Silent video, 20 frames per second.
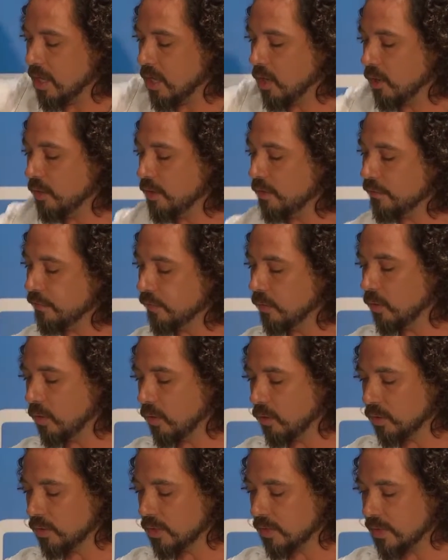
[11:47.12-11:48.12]
on the
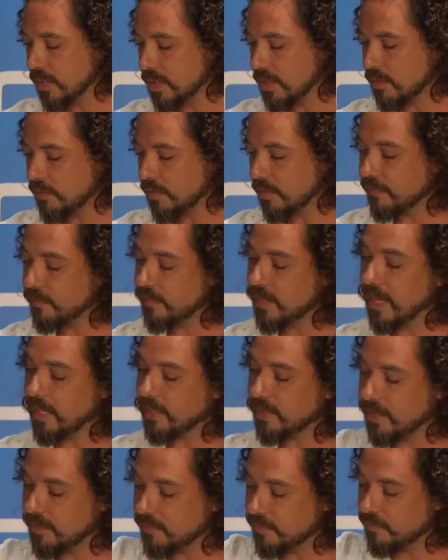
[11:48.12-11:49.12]
floor there is a
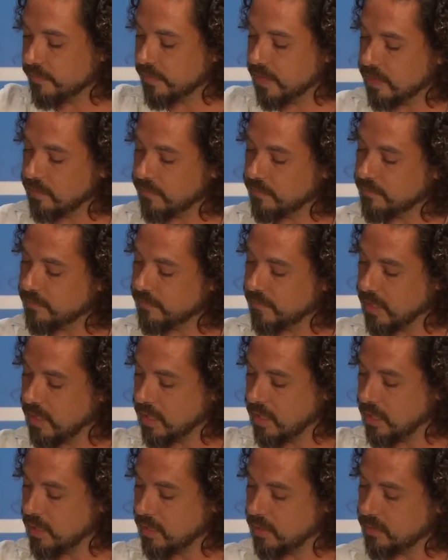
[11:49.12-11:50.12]
reflective kind of
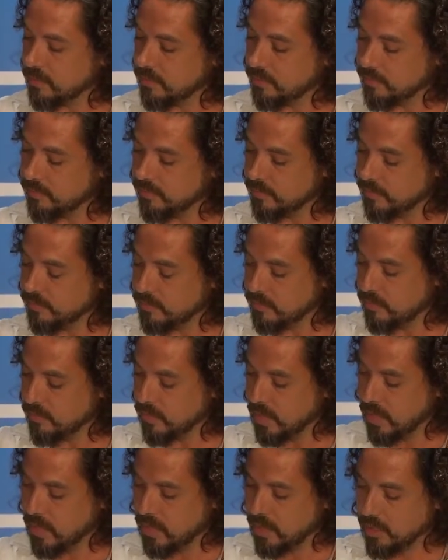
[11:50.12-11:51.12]
uh,
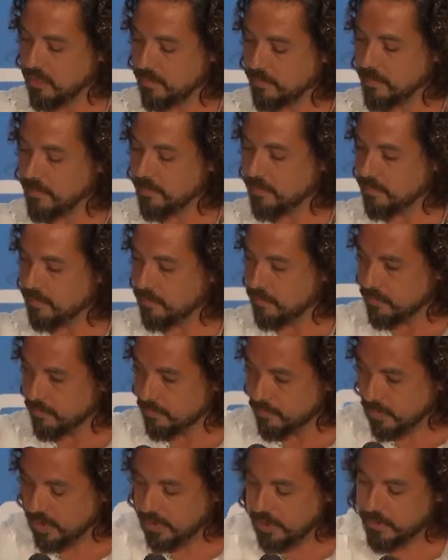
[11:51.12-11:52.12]
um,
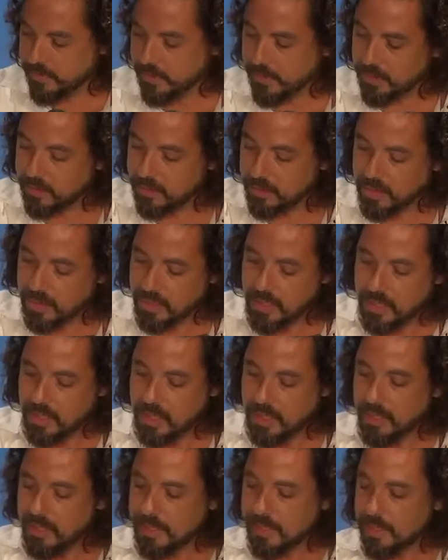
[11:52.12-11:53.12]
material.
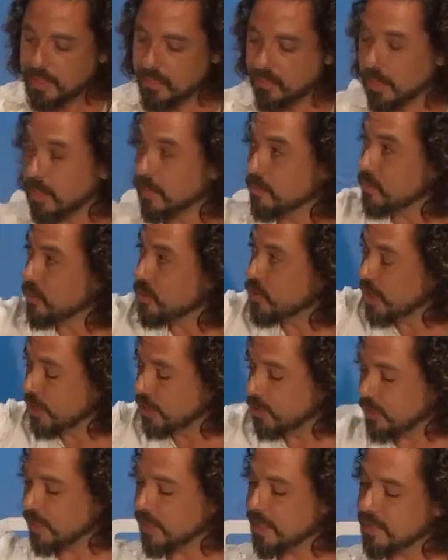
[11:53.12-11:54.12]
So when the
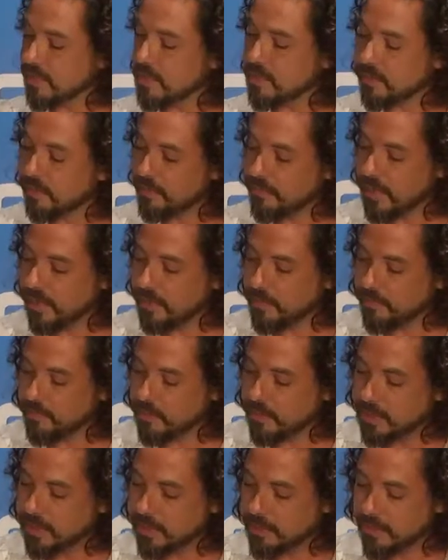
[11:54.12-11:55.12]
projector hits the reflective
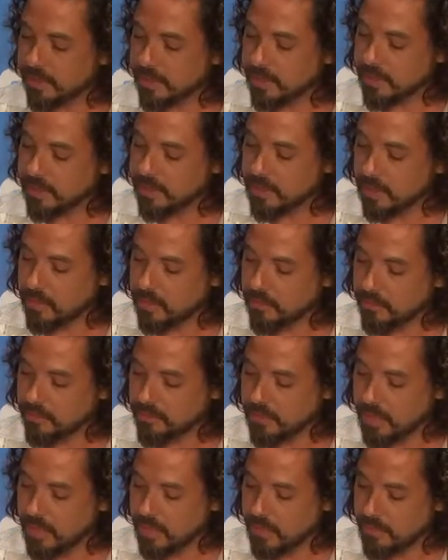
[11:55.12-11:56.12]
material, it kind
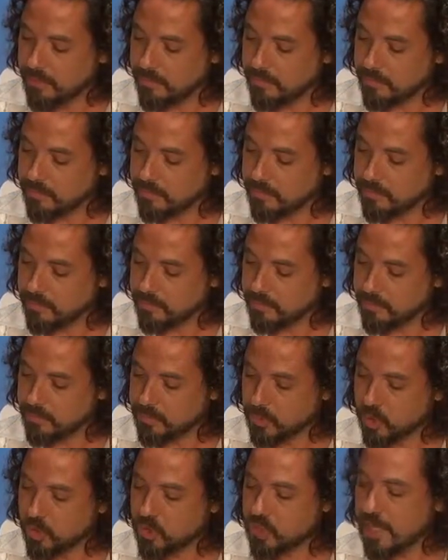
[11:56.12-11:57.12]
of um,
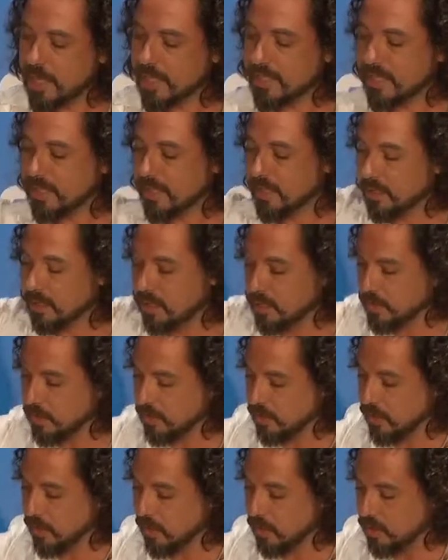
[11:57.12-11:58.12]
projects it
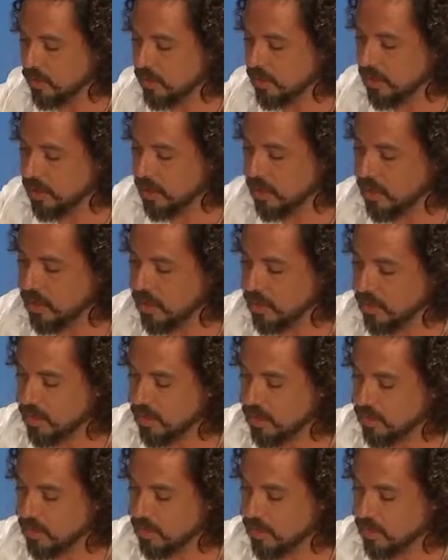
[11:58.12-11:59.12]
on the
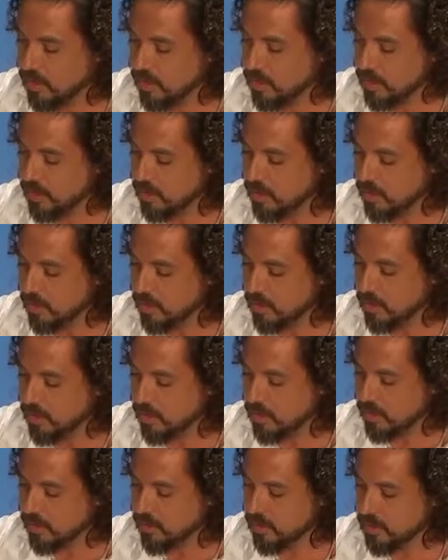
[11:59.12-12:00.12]

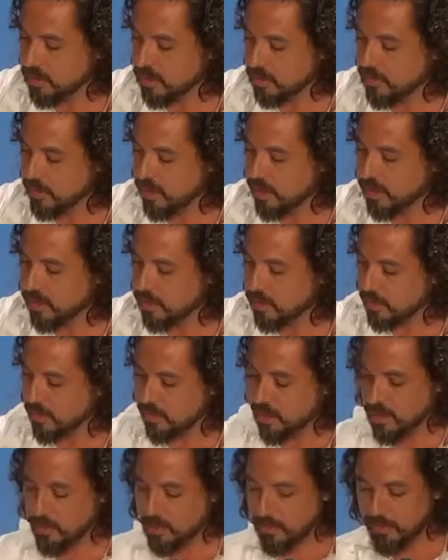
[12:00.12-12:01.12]
on the screen.
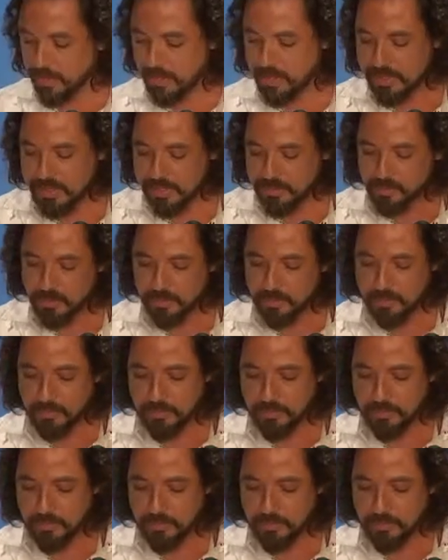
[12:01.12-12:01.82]
Now I realize I put the